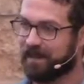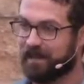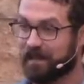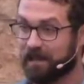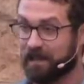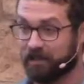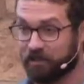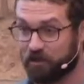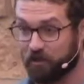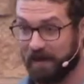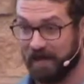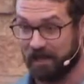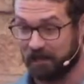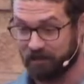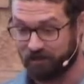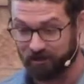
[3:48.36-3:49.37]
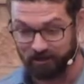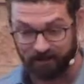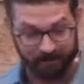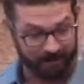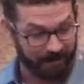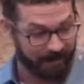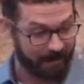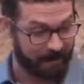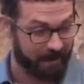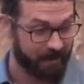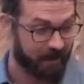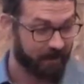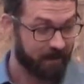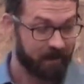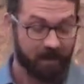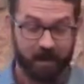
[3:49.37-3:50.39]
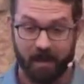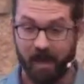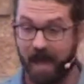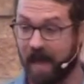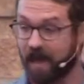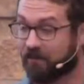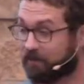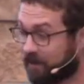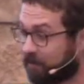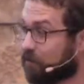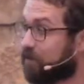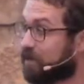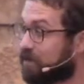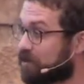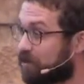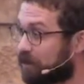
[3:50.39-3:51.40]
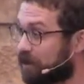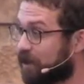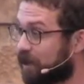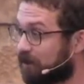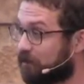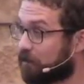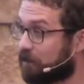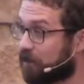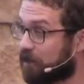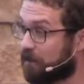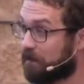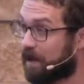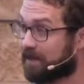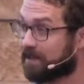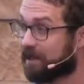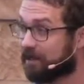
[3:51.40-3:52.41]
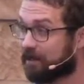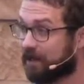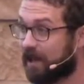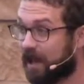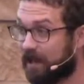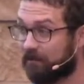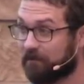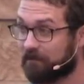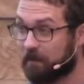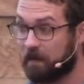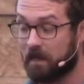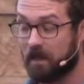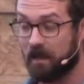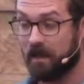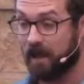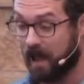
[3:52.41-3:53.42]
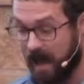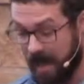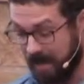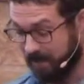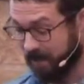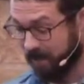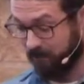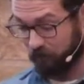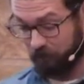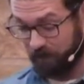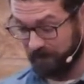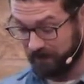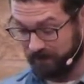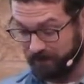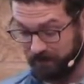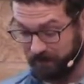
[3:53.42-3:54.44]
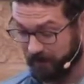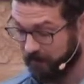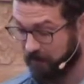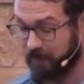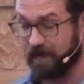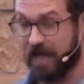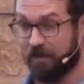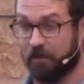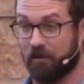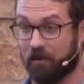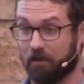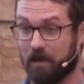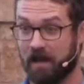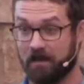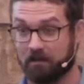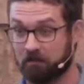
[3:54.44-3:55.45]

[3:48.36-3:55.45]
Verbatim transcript: in Spanish, and I've never been so uncomfortable in my entire life. I had never been to Catholic Mass.